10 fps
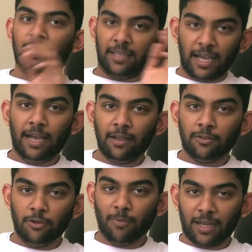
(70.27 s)

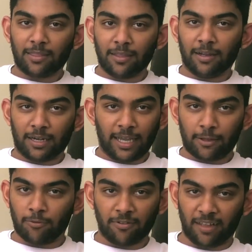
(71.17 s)
Yeah, you might think
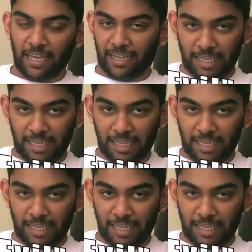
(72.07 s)
lecturers are like